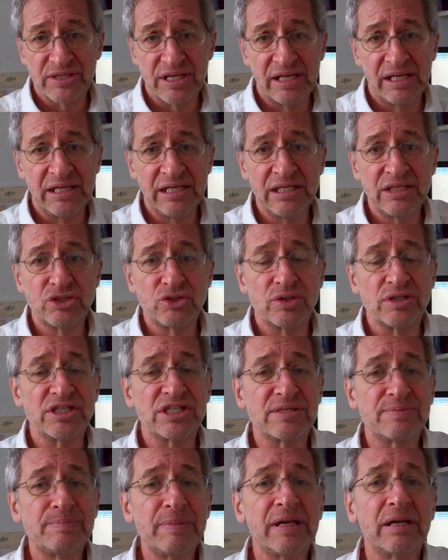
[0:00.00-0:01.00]
Any
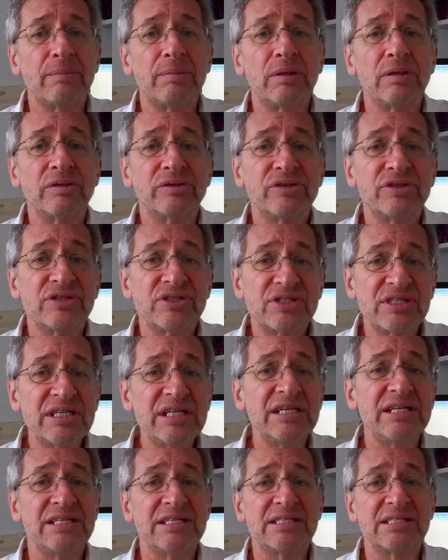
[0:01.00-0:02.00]
transmittable
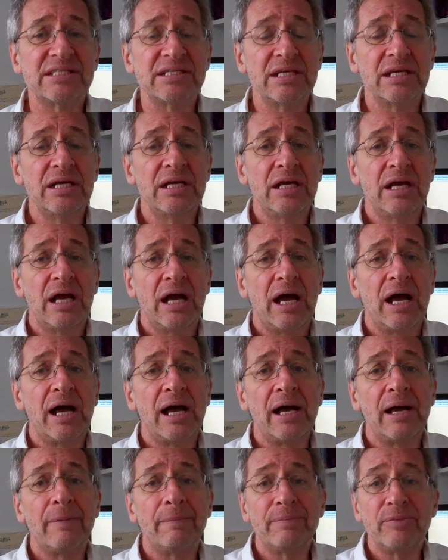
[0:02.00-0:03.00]
disease
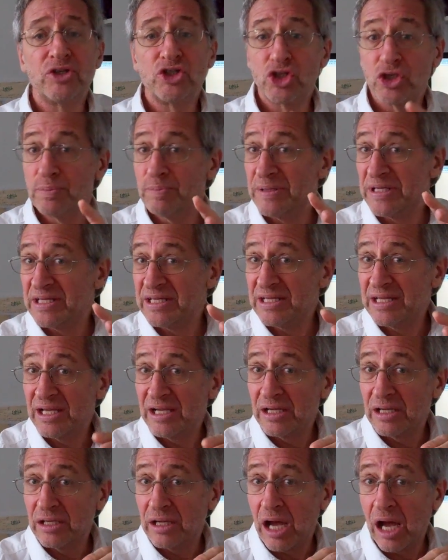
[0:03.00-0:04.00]
should be
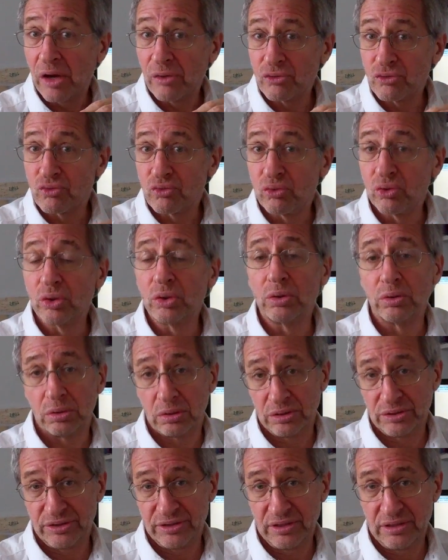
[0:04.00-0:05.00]

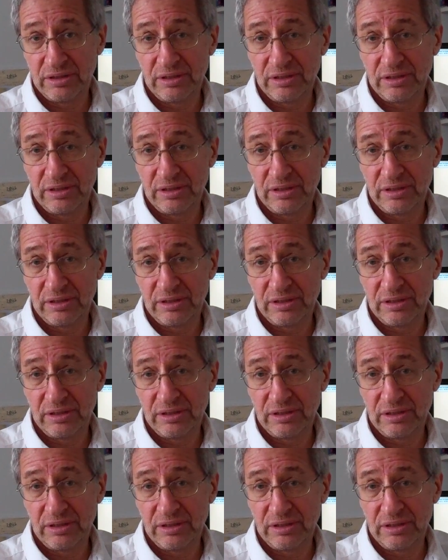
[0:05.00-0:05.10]
outruled.